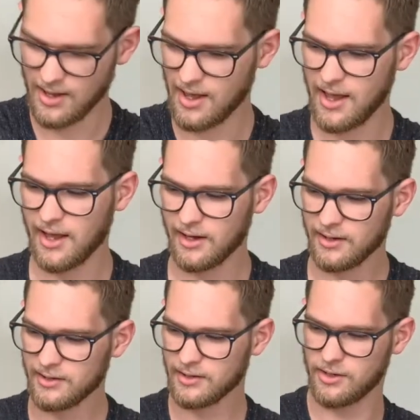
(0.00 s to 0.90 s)

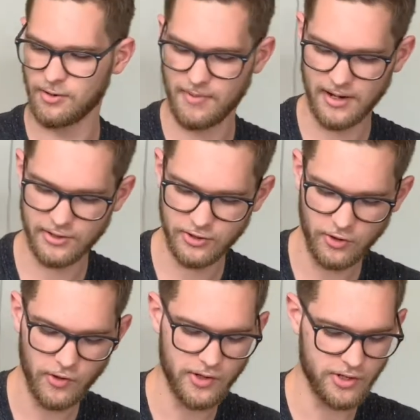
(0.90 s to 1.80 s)
And your
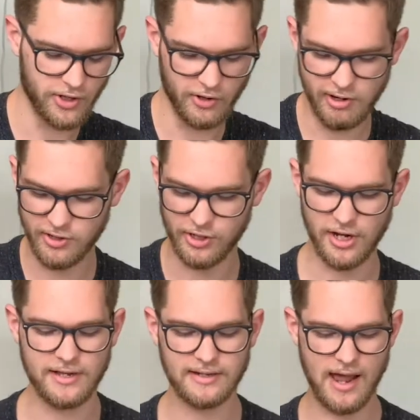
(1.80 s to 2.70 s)
pencil, you're going to
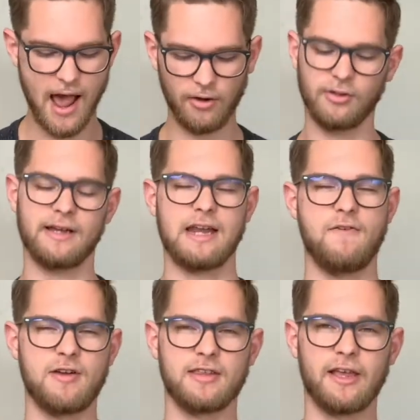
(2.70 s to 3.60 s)
just outline
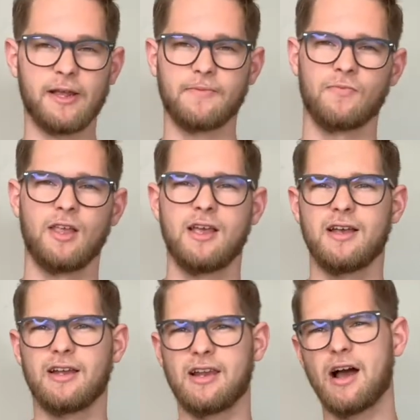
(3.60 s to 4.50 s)
everything.
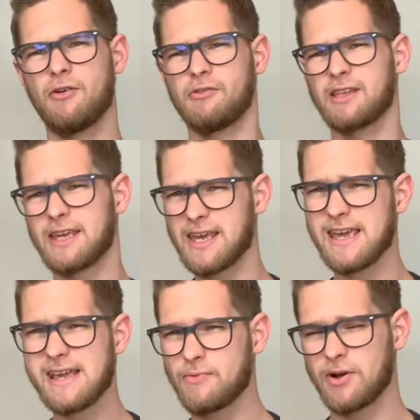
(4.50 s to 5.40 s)
Now, the
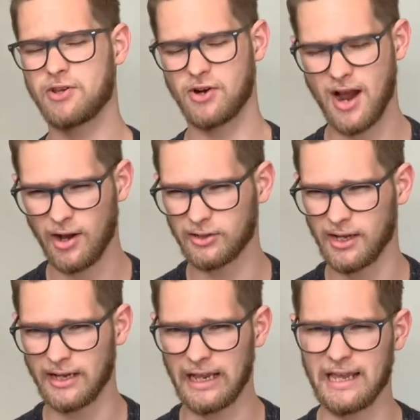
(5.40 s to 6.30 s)
key when you're
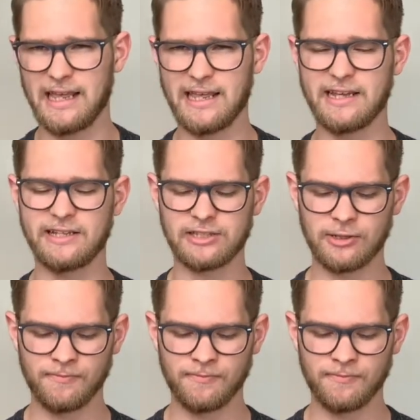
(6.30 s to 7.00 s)
outlining is